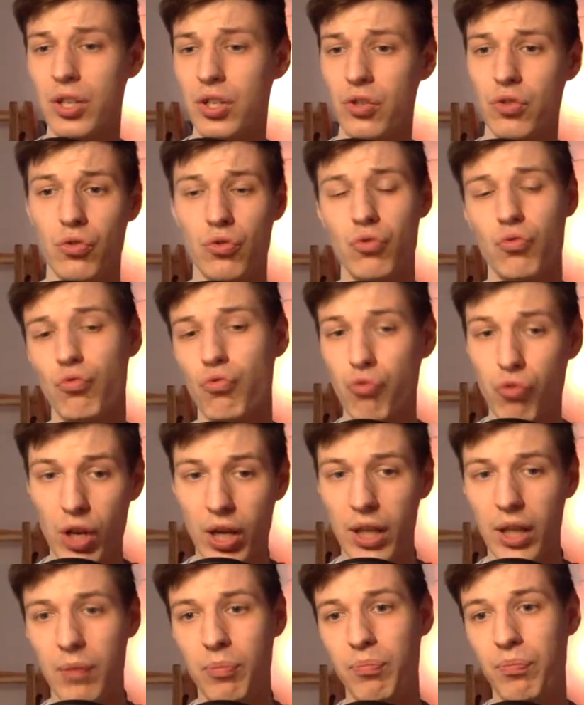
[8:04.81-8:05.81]
It's
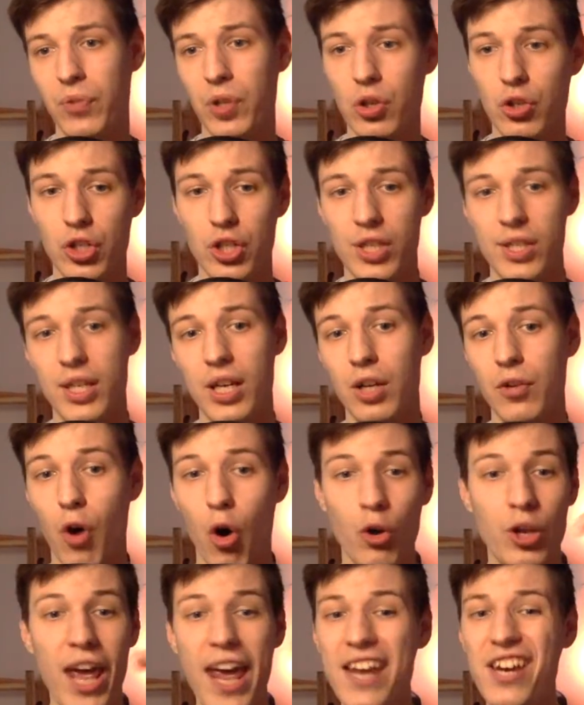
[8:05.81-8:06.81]
really huge discount
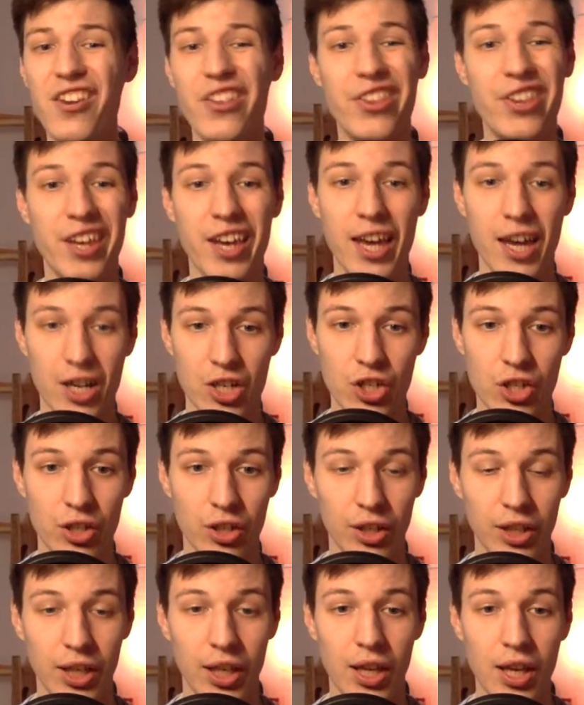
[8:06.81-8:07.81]
on anything
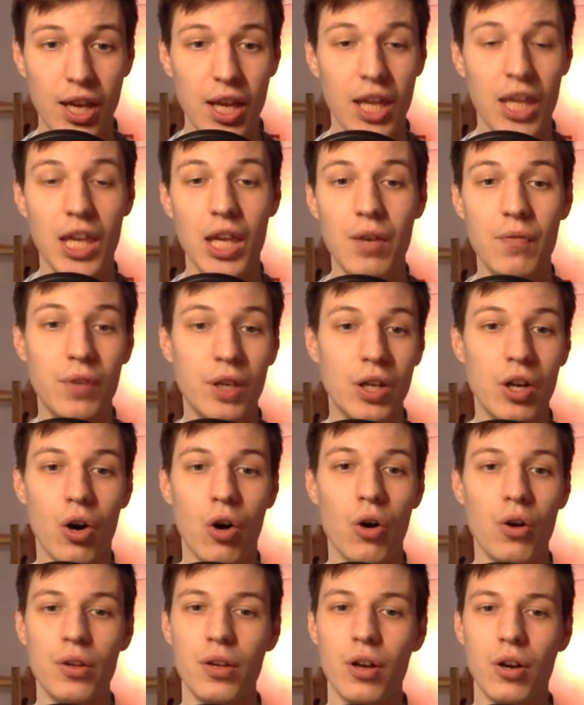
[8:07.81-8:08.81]
actually, even
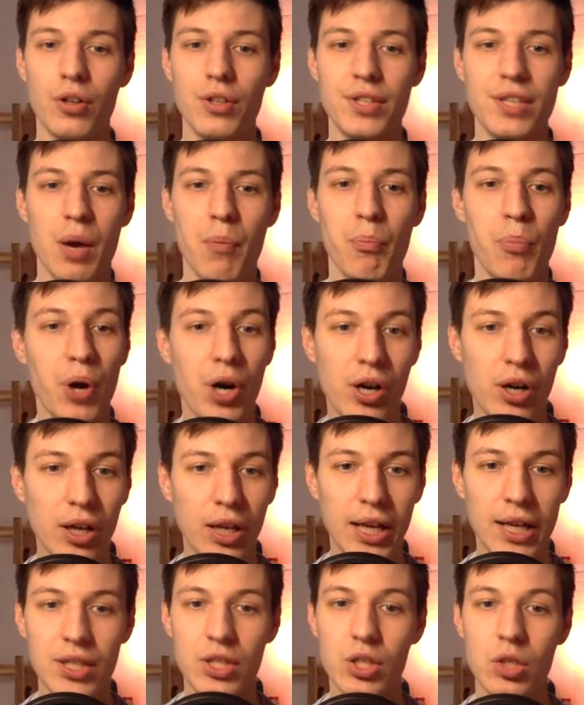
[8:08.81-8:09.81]
on some
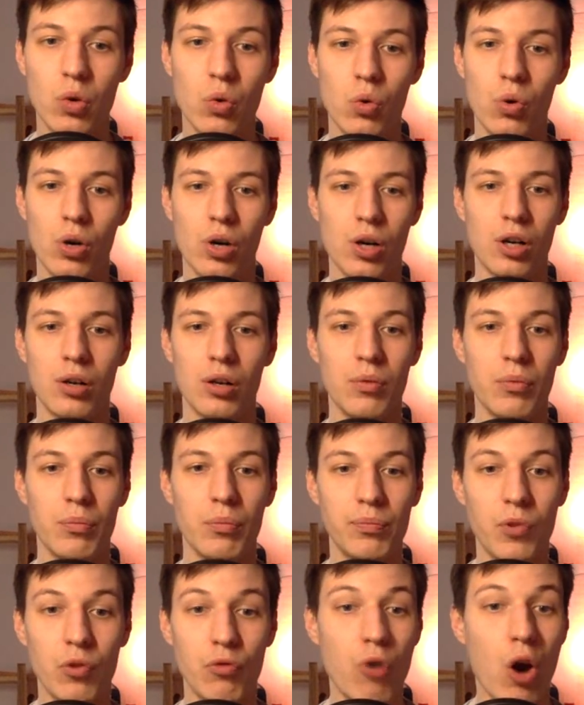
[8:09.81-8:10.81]
parallettes or
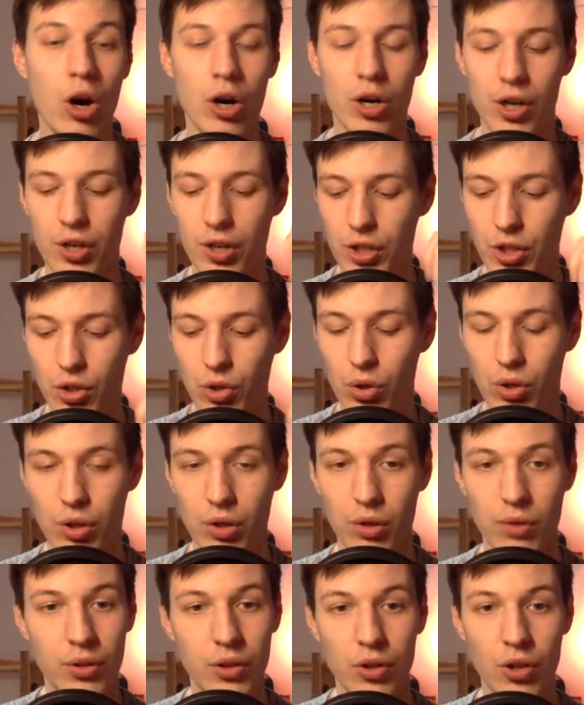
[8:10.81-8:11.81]
rockers
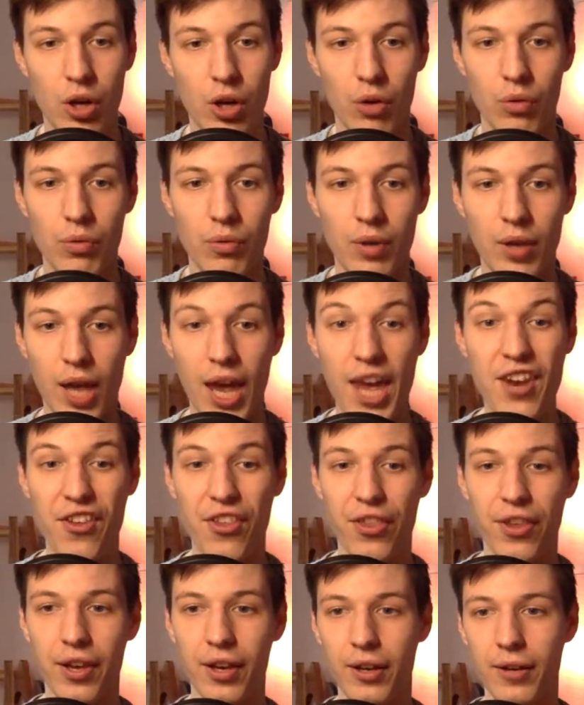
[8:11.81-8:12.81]
or
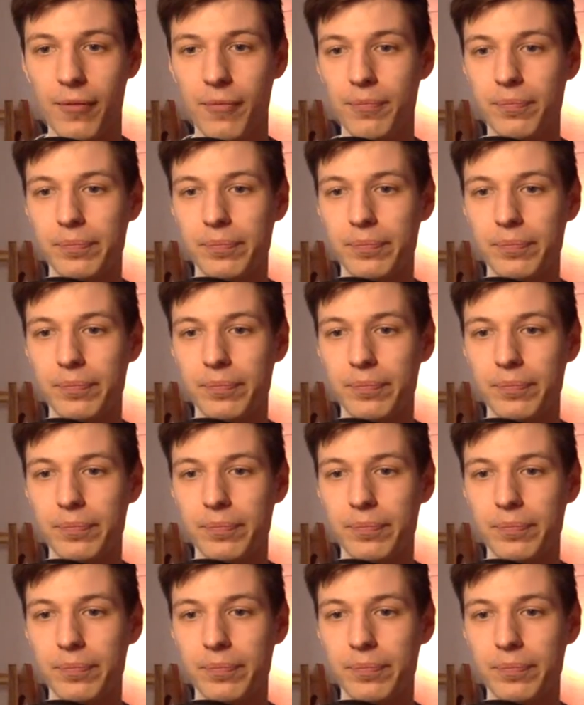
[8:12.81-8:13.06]
anything.